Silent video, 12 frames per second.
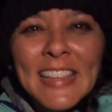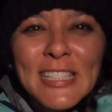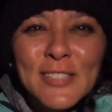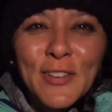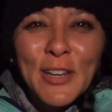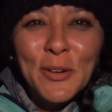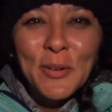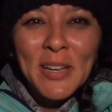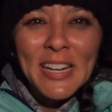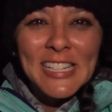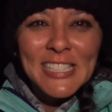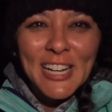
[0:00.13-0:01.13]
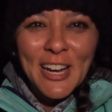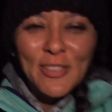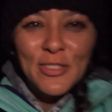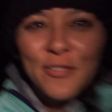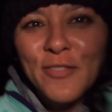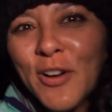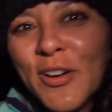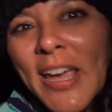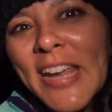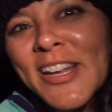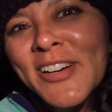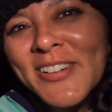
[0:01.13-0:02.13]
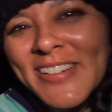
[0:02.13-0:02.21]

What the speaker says: this video, we're going to check out the volcano.